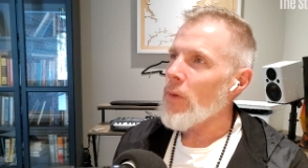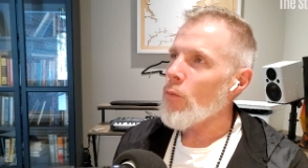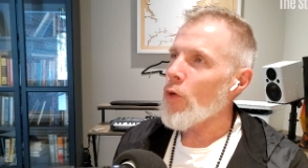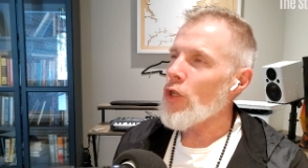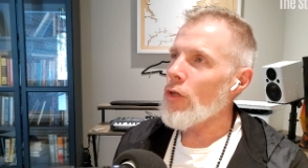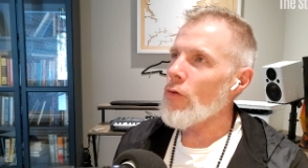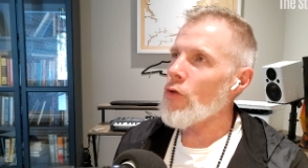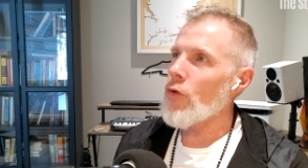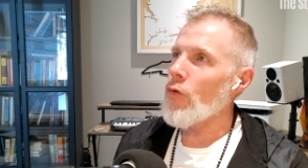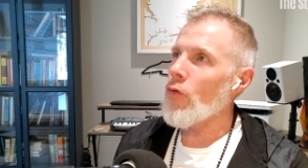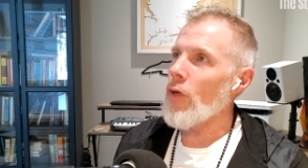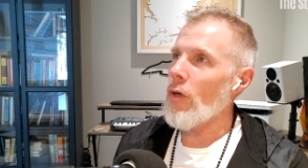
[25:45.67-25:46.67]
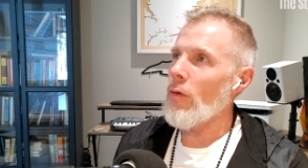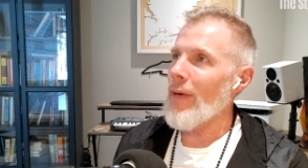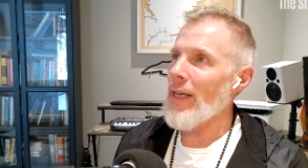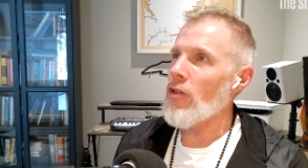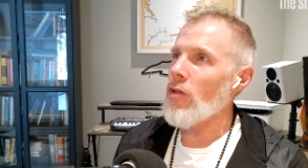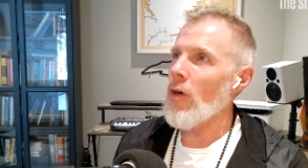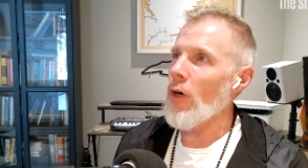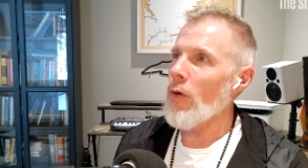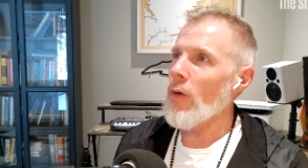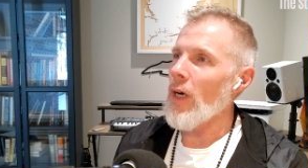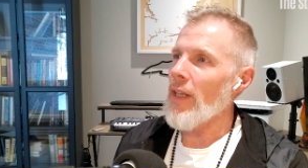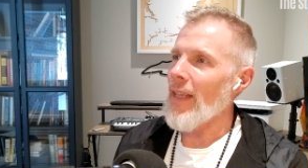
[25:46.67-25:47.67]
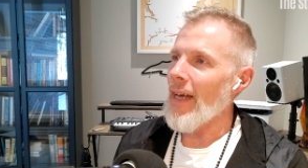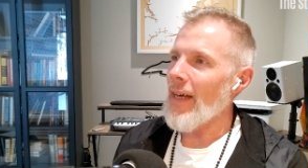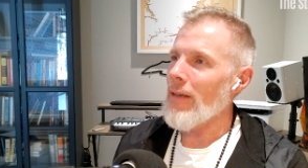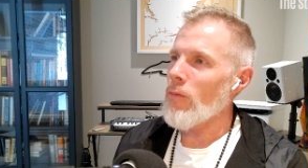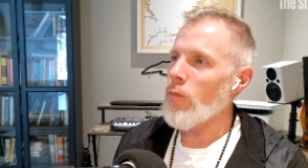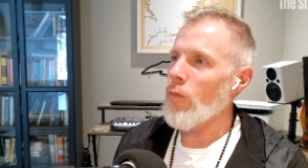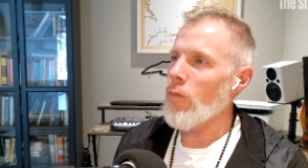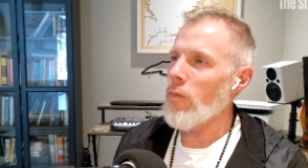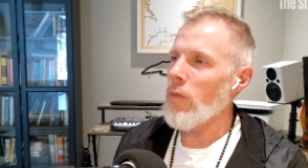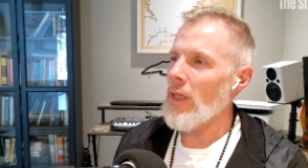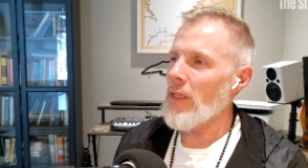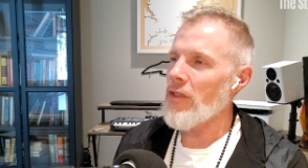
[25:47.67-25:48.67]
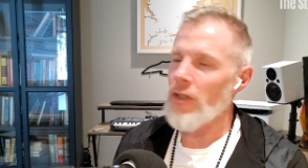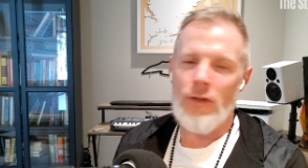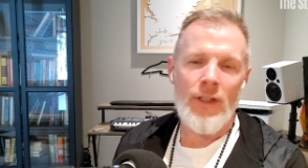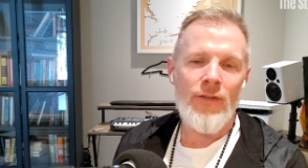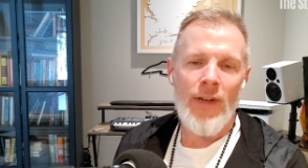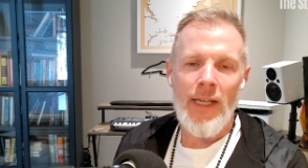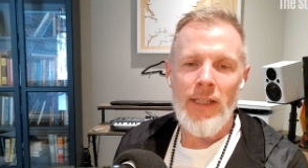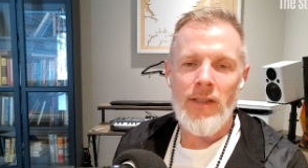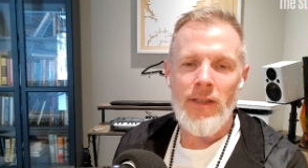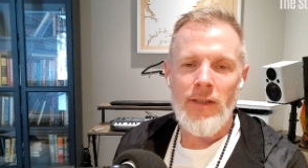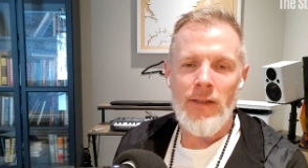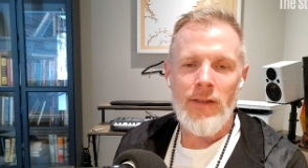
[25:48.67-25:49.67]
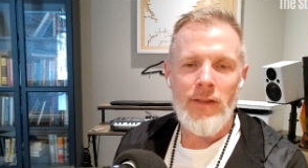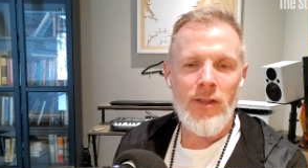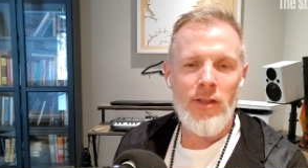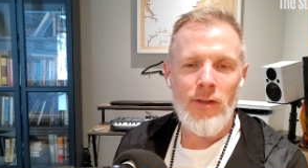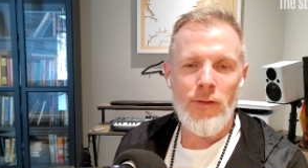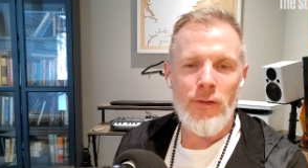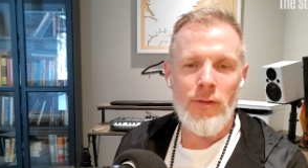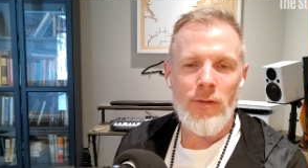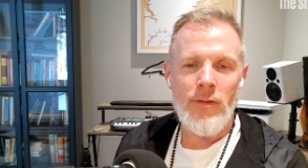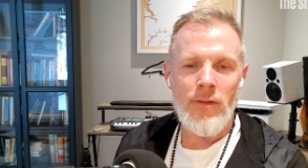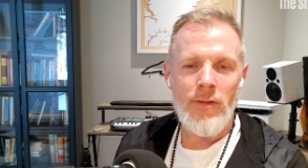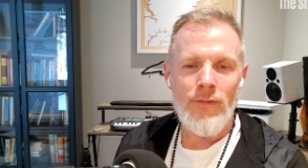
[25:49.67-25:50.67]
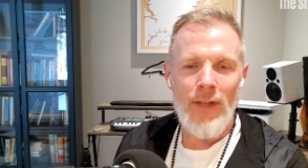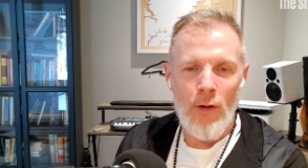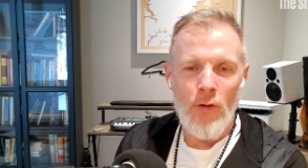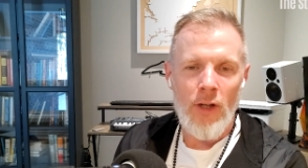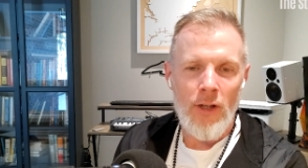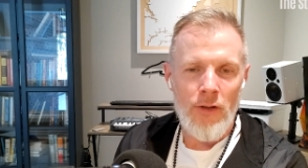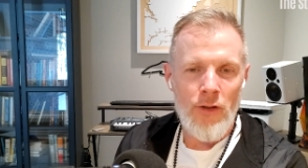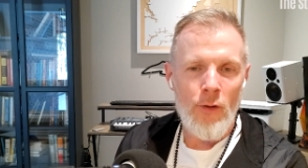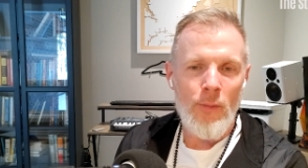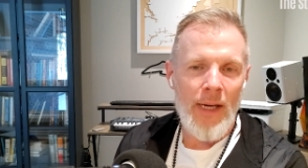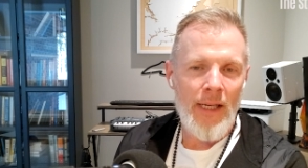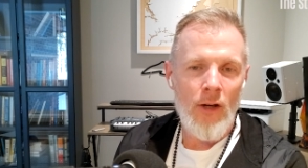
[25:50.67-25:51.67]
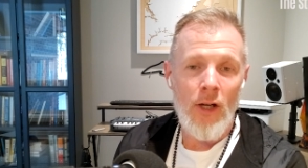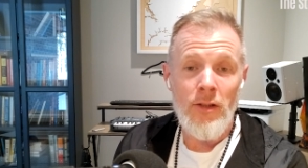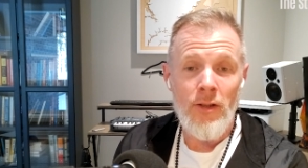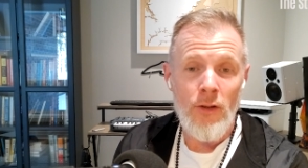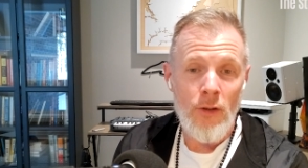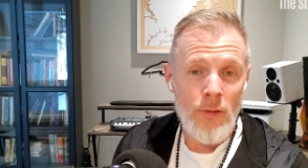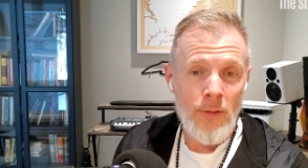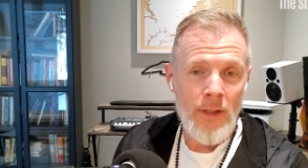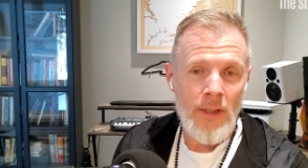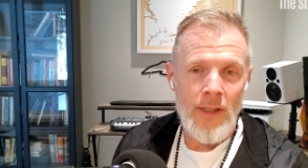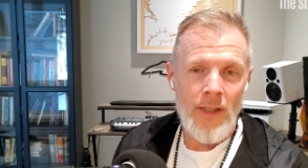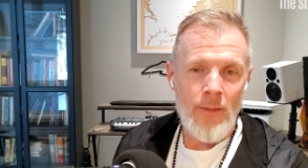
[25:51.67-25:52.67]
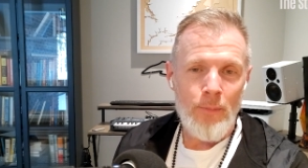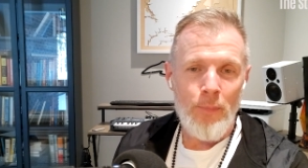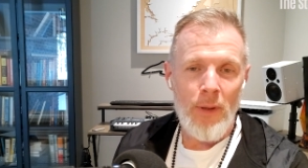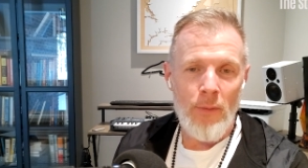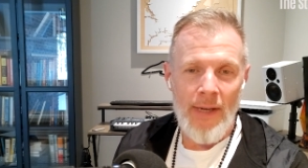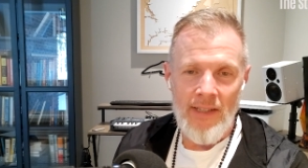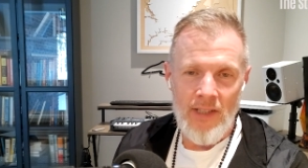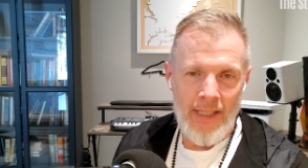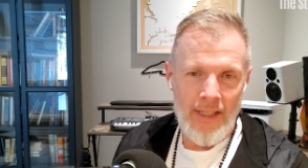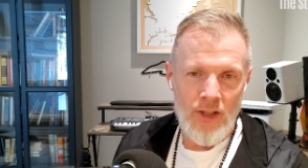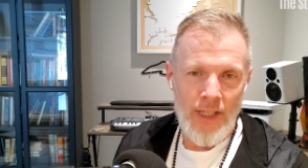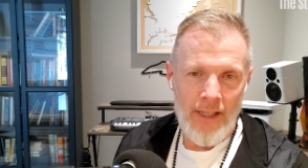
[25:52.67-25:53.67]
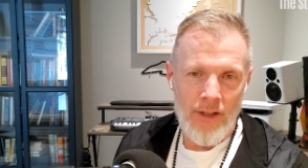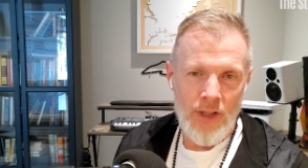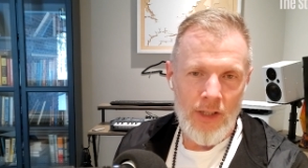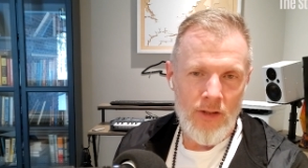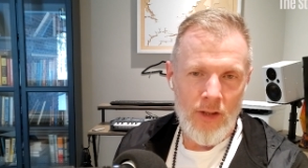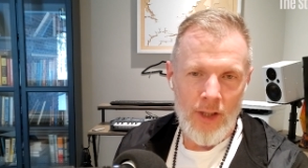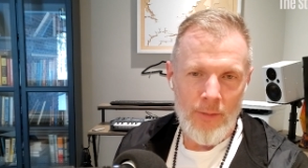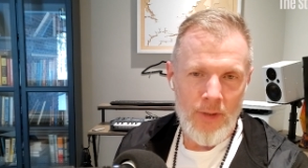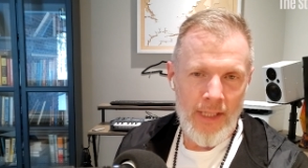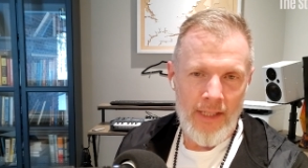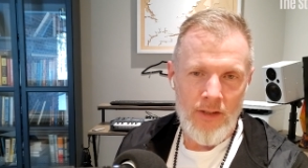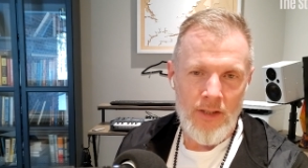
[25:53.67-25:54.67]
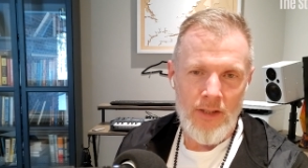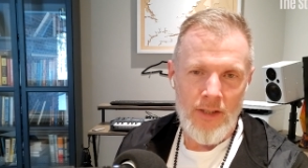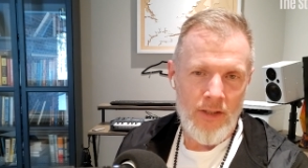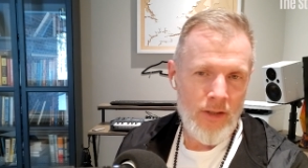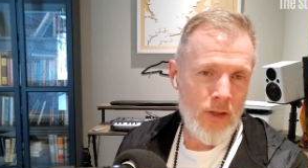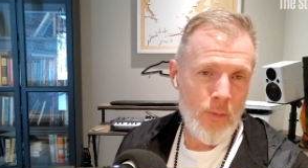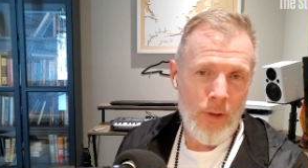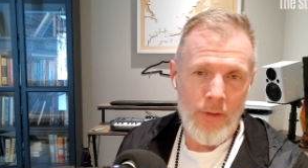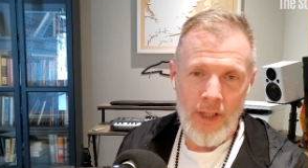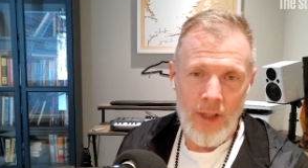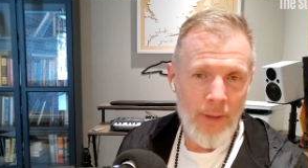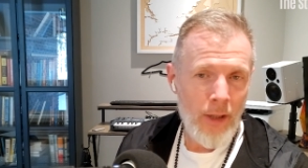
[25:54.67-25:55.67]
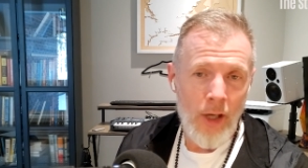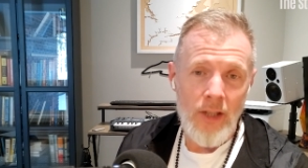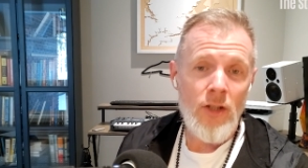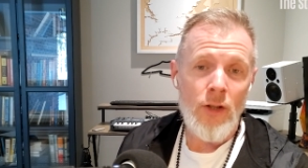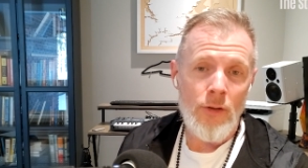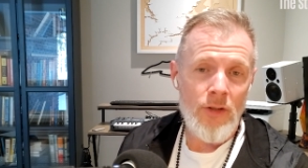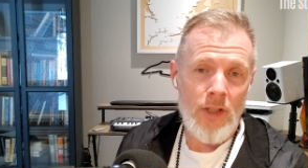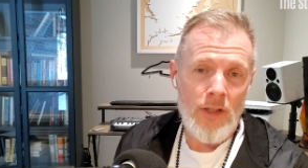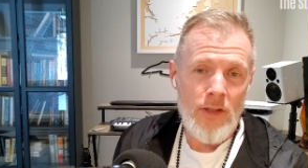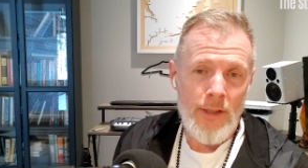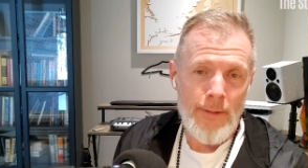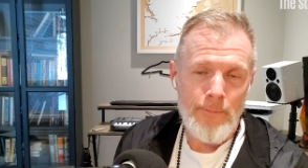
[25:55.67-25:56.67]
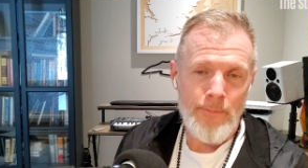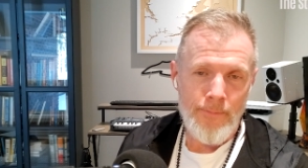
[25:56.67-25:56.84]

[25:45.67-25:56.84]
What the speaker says: When you do your retro on that, what is your advice to founders who might also be raising in challenging circumstances? Because there's probably going to be lots of those this year.